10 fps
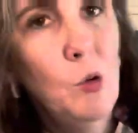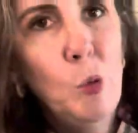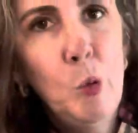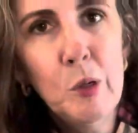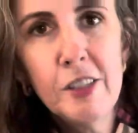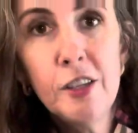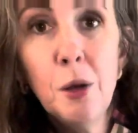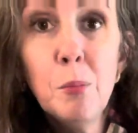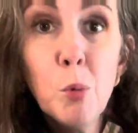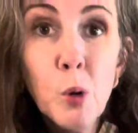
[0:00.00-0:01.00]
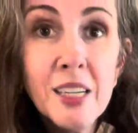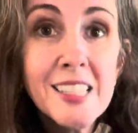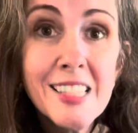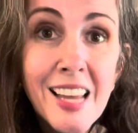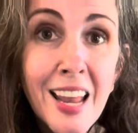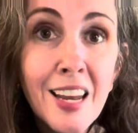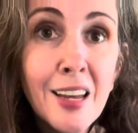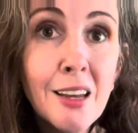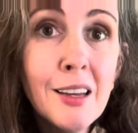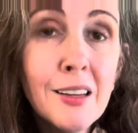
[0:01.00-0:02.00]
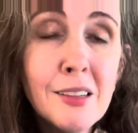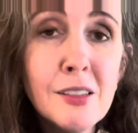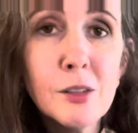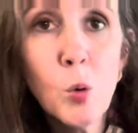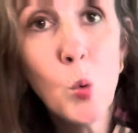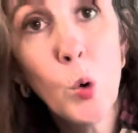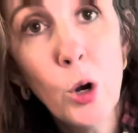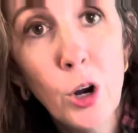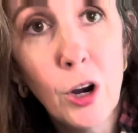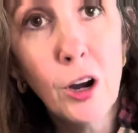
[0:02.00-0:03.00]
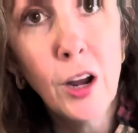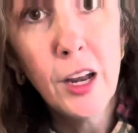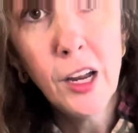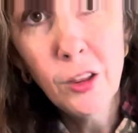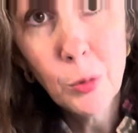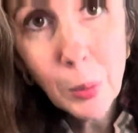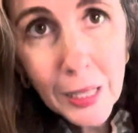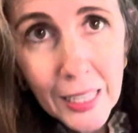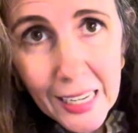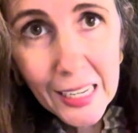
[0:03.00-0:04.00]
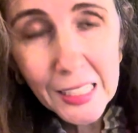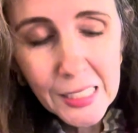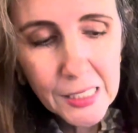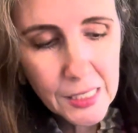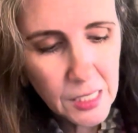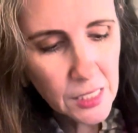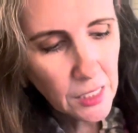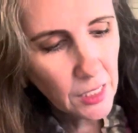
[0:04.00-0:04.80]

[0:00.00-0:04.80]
Or some poinsettias or another plant.